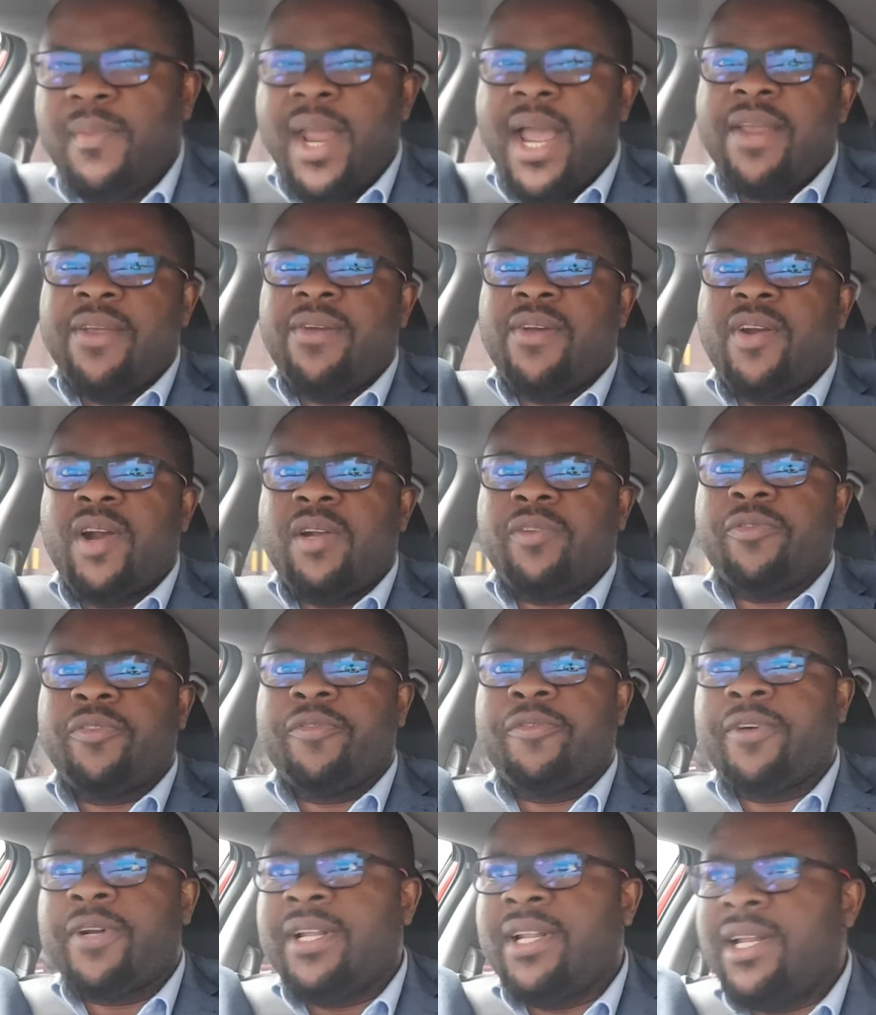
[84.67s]
Are you grateful
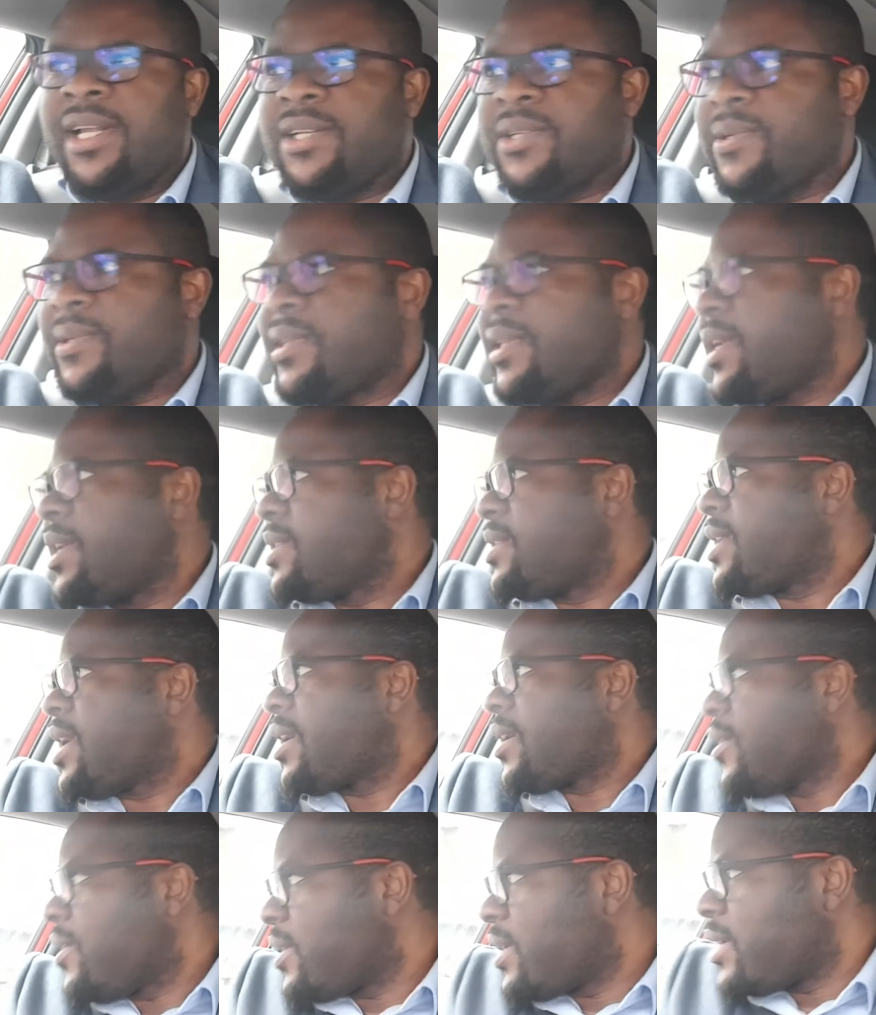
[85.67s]
for the little things
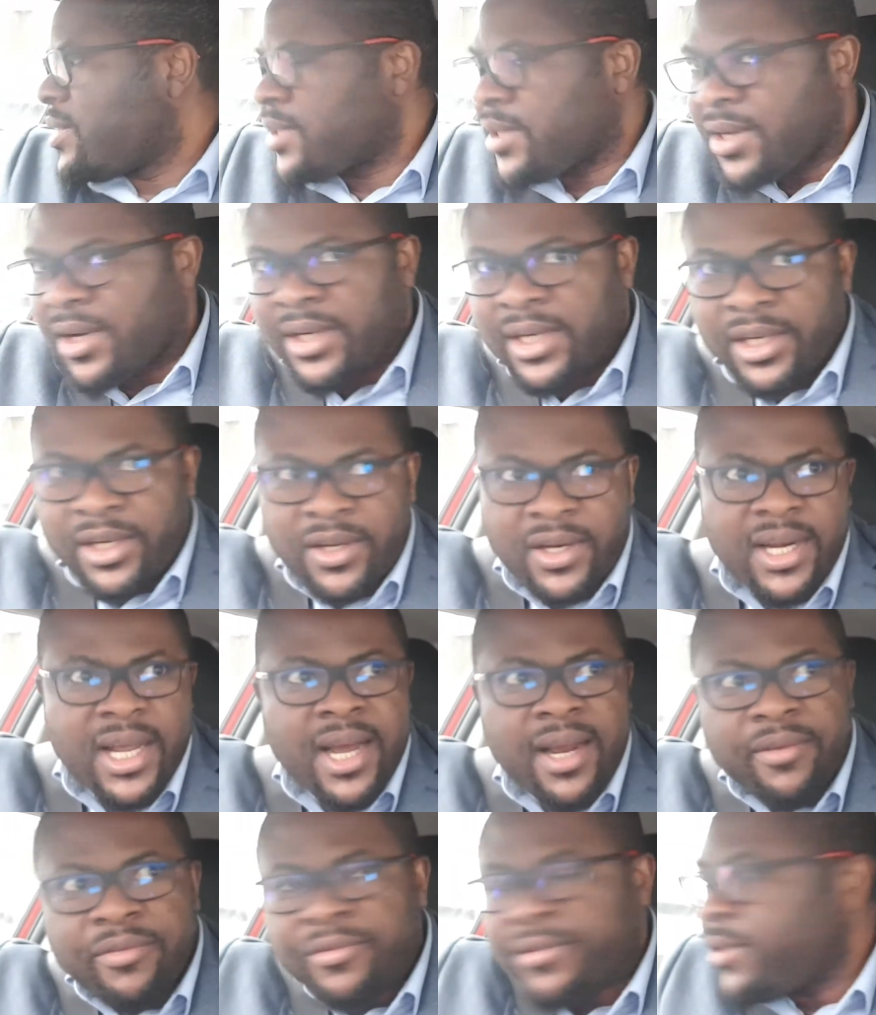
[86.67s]
that God has done in your
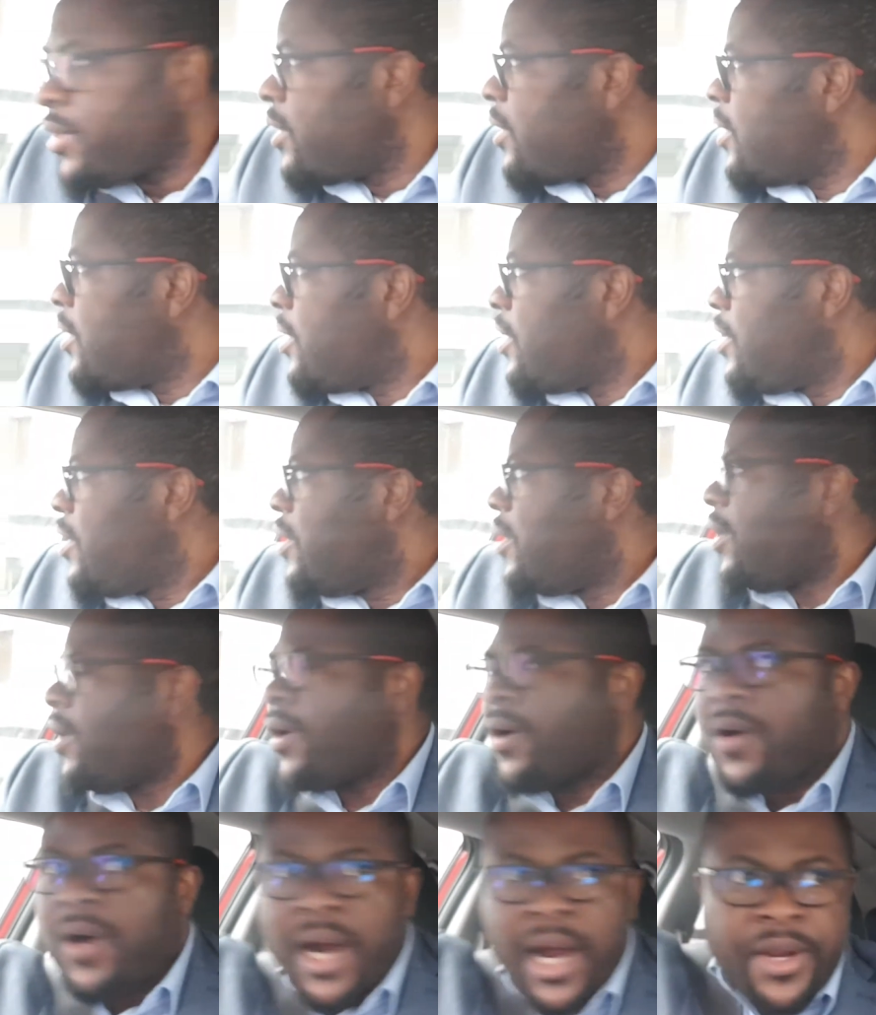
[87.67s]
life?
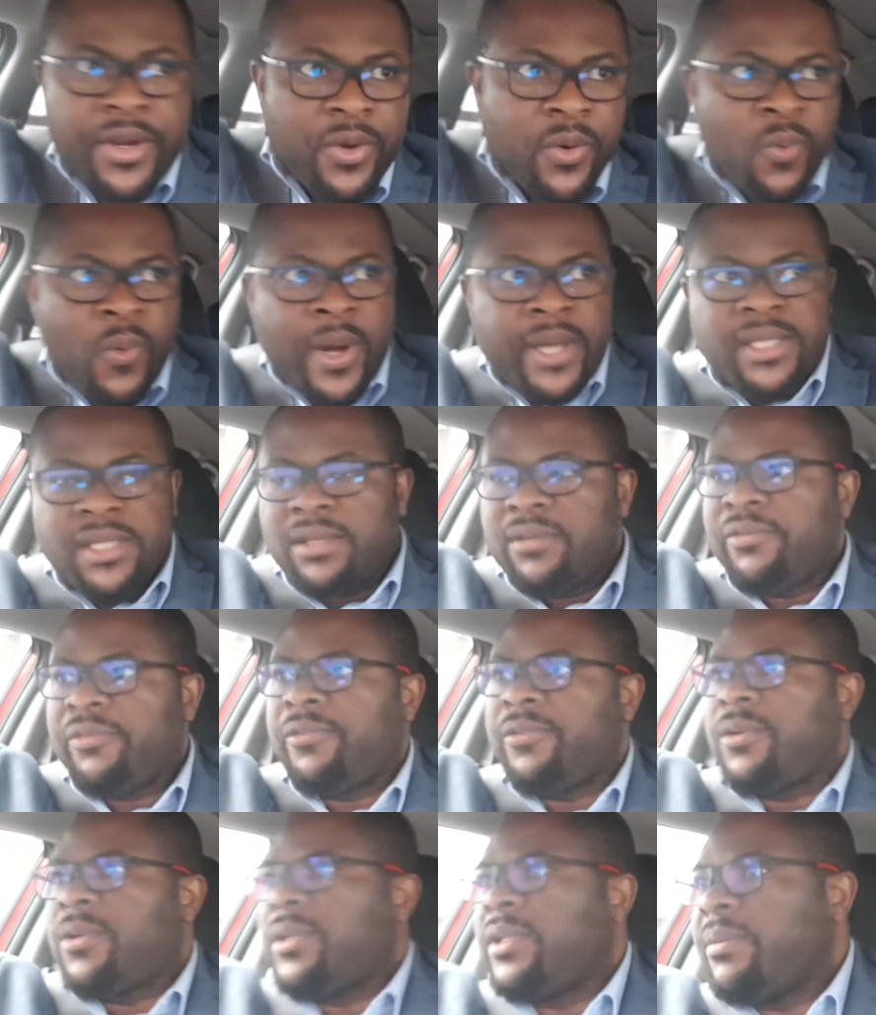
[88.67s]
Or are you waiting
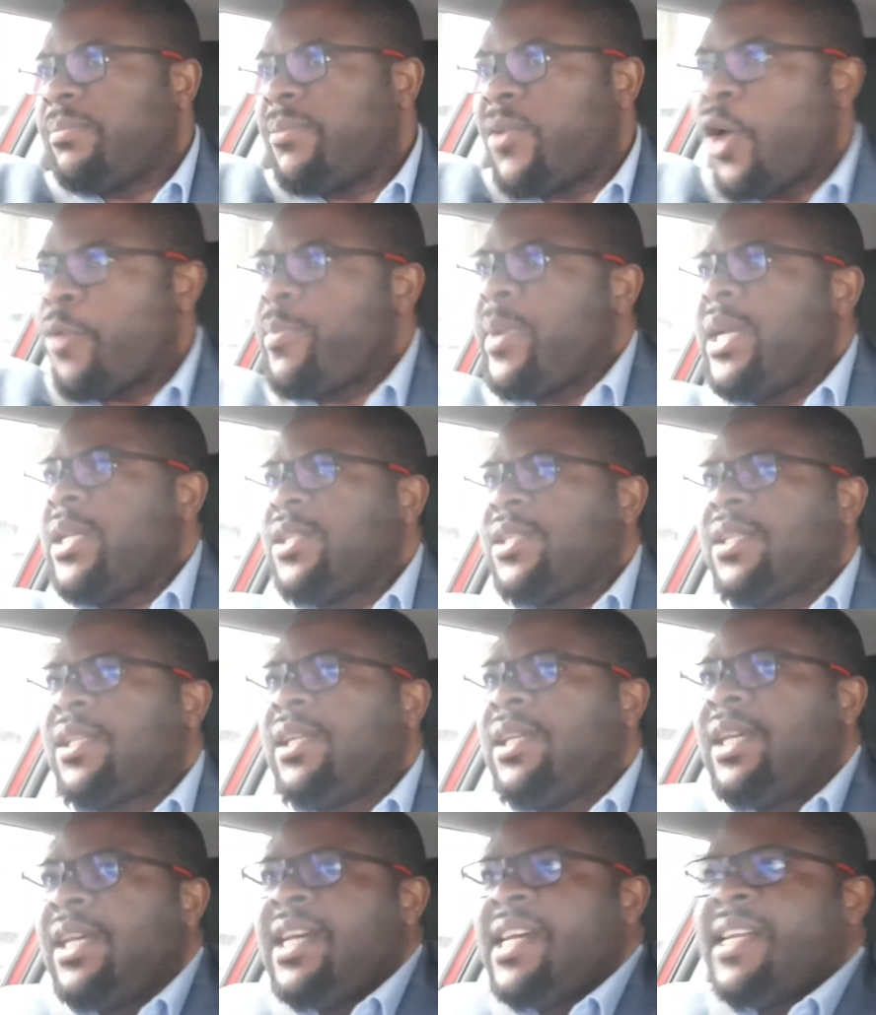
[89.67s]
for the moment
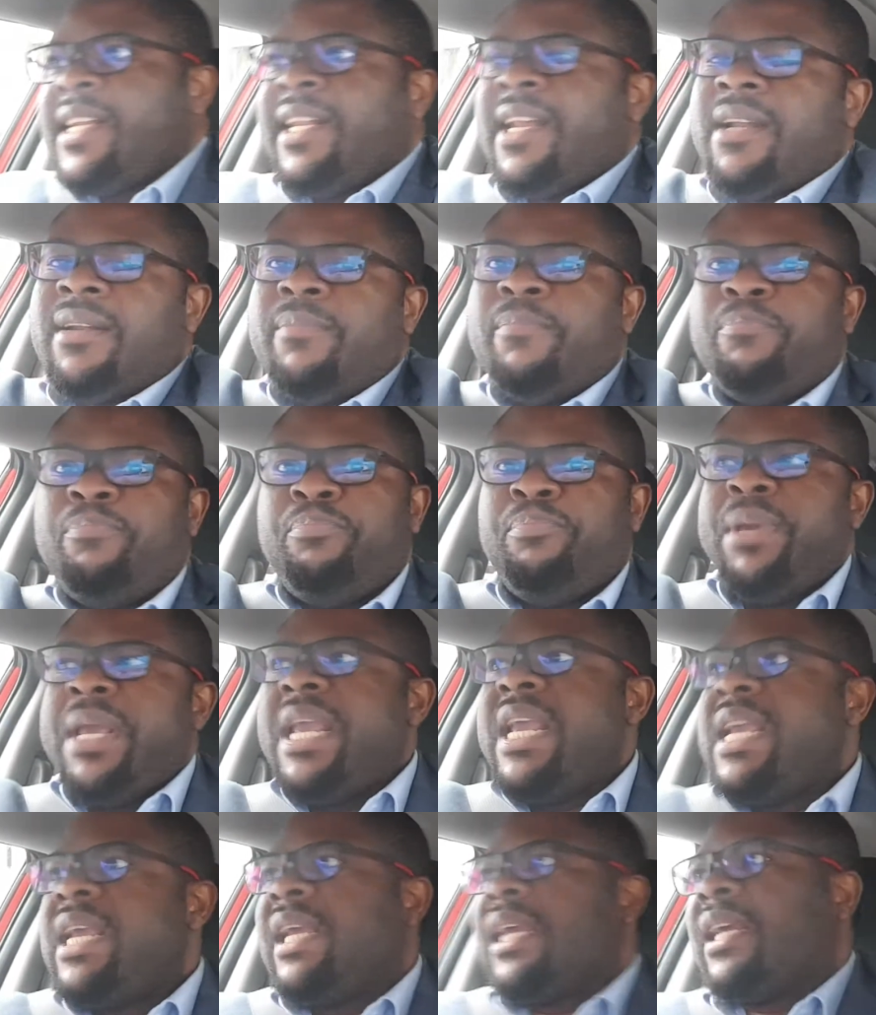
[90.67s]
that the
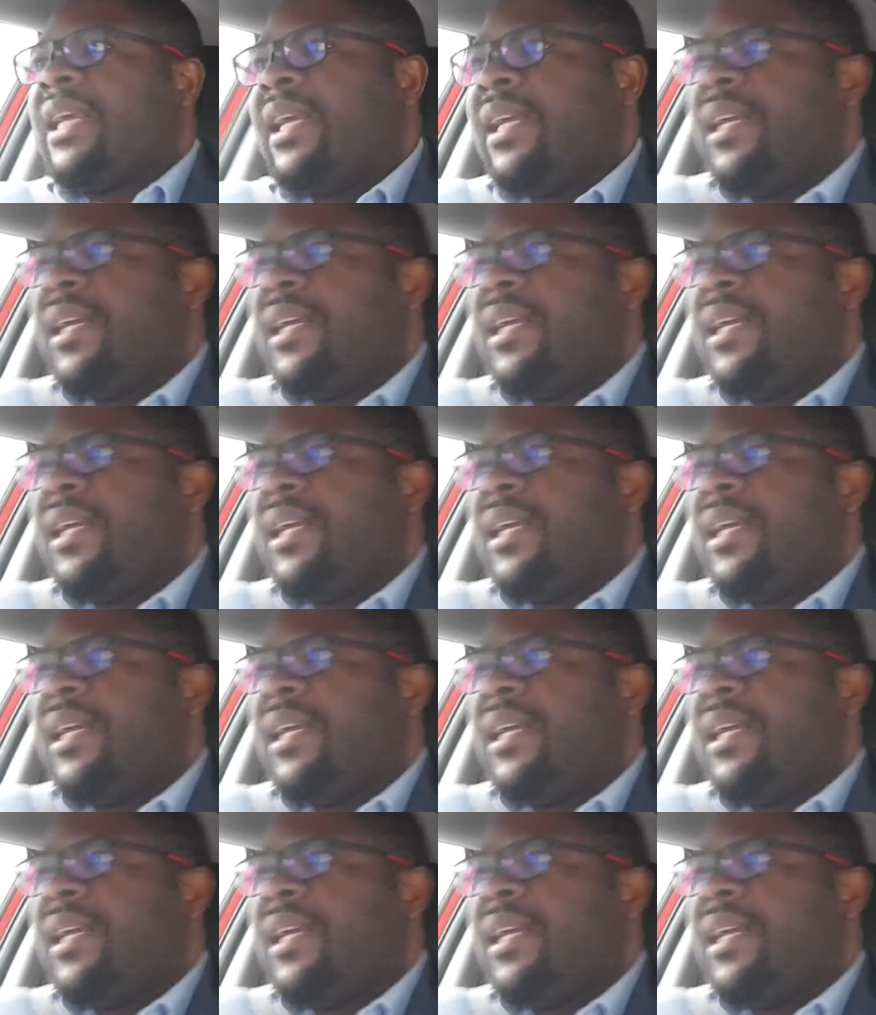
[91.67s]
big